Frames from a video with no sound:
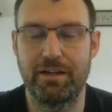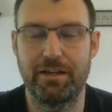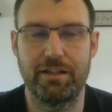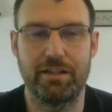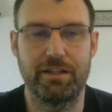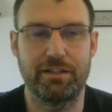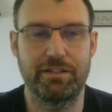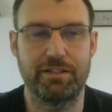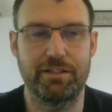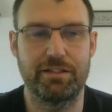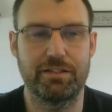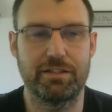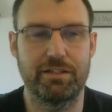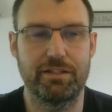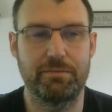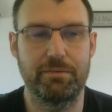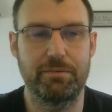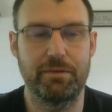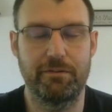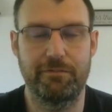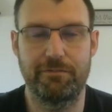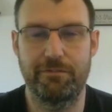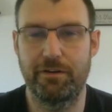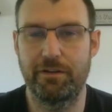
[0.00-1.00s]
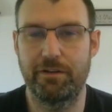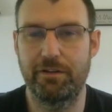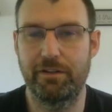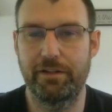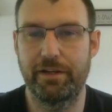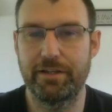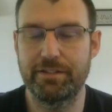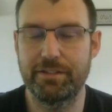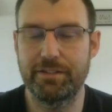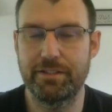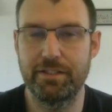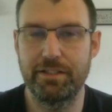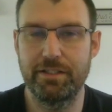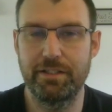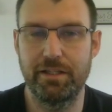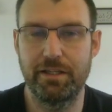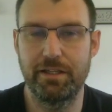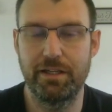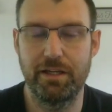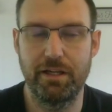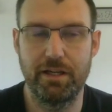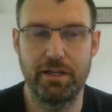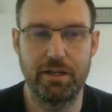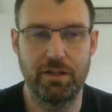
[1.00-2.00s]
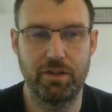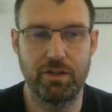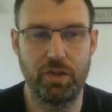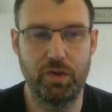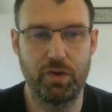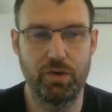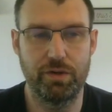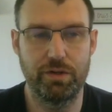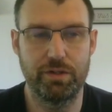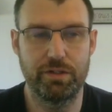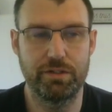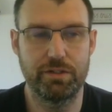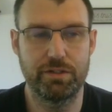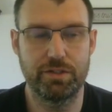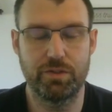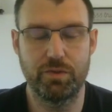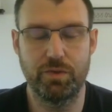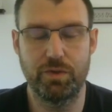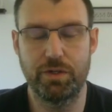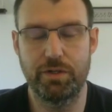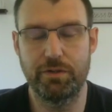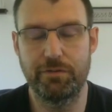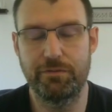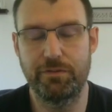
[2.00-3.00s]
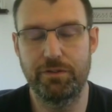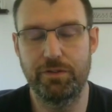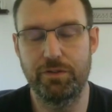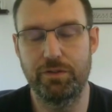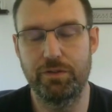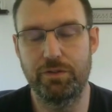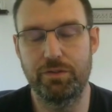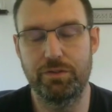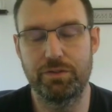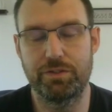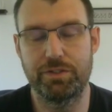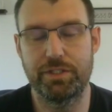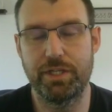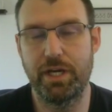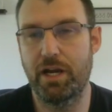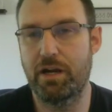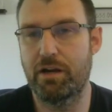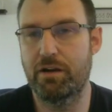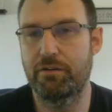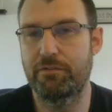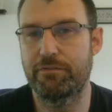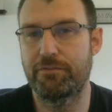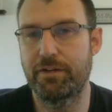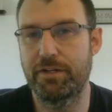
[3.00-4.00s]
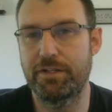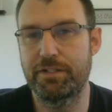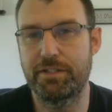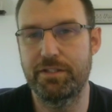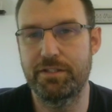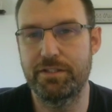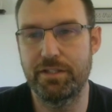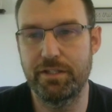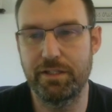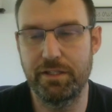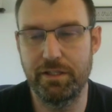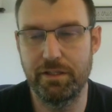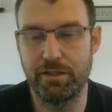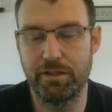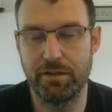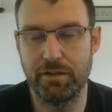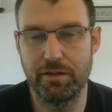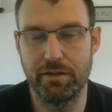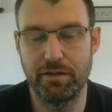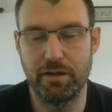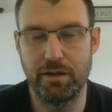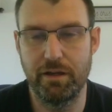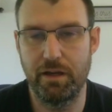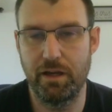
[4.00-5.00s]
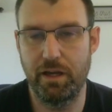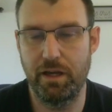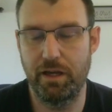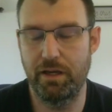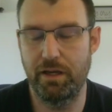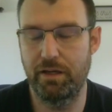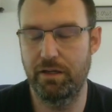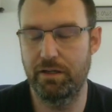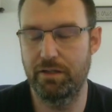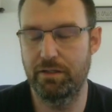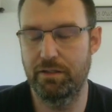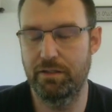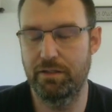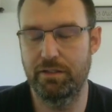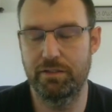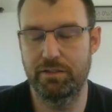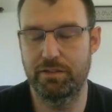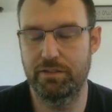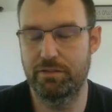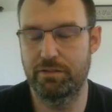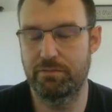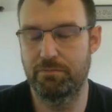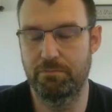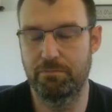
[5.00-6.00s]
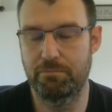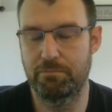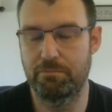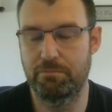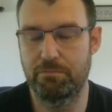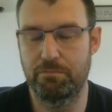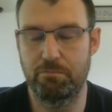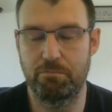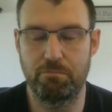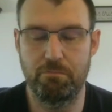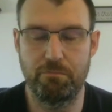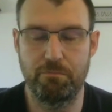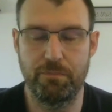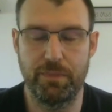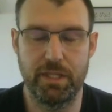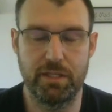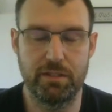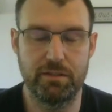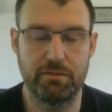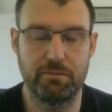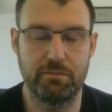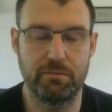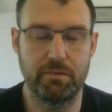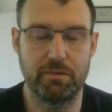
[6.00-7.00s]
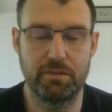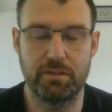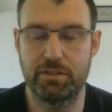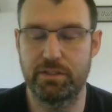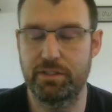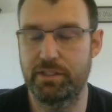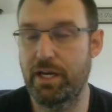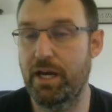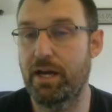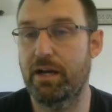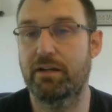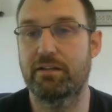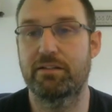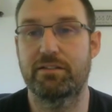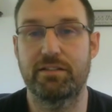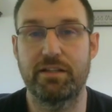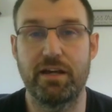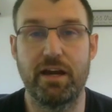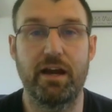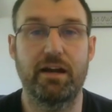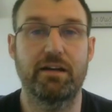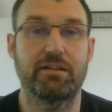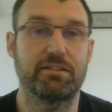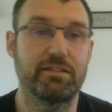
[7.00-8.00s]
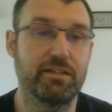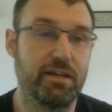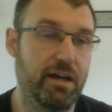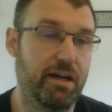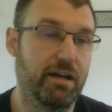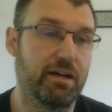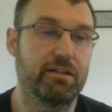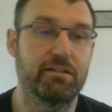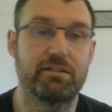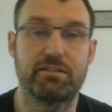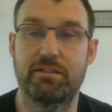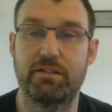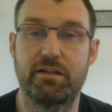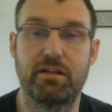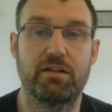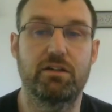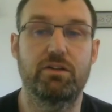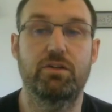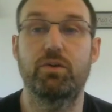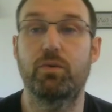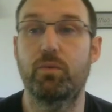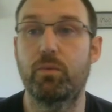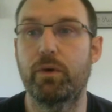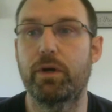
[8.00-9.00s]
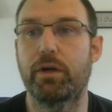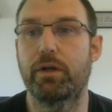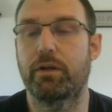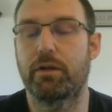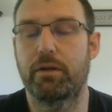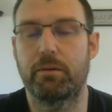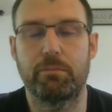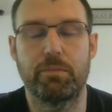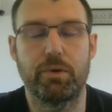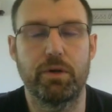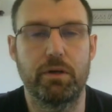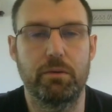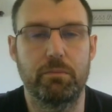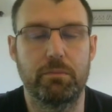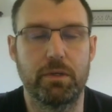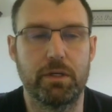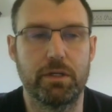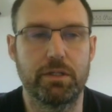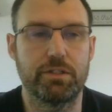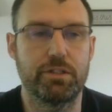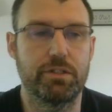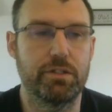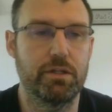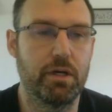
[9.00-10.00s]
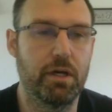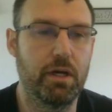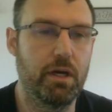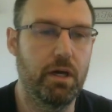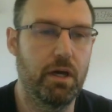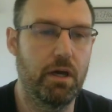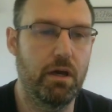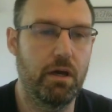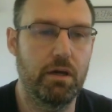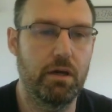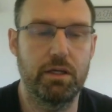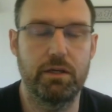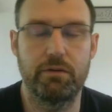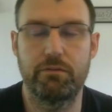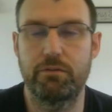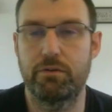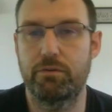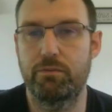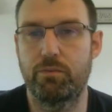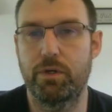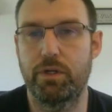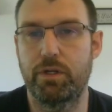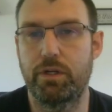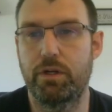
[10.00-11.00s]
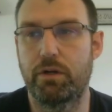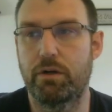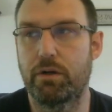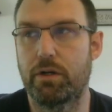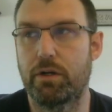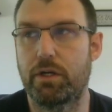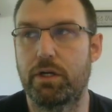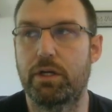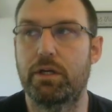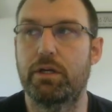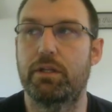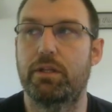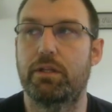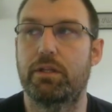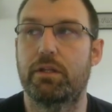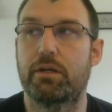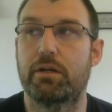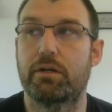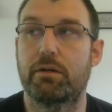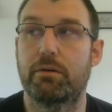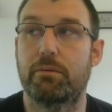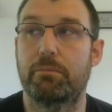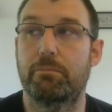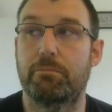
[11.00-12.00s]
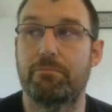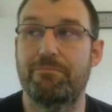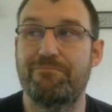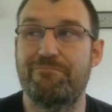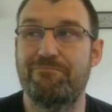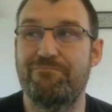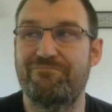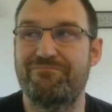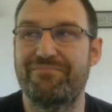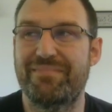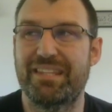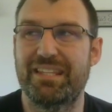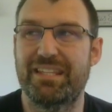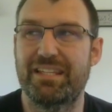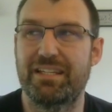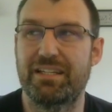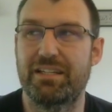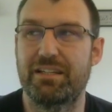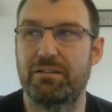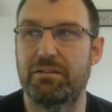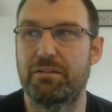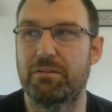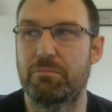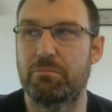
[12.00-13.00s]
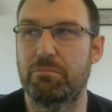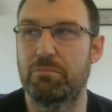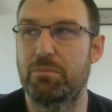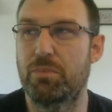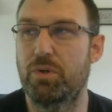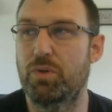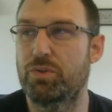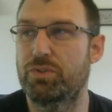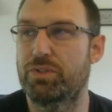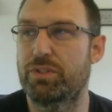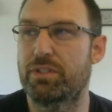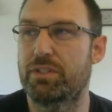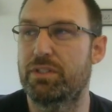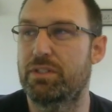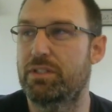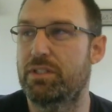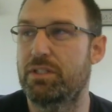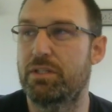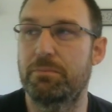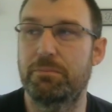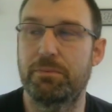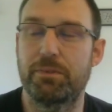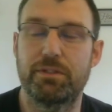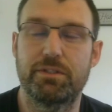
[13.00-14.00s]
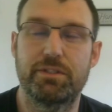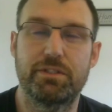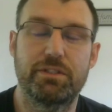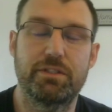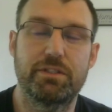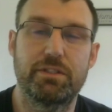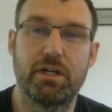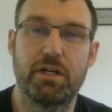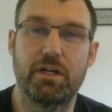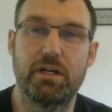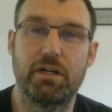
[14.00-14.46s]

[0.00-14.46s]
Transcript: This is going to be a fun lesson. There is quite a few sacrifices in here, and it's sack, sack, sack until you win, pretty much. Even when you're in the most deepest,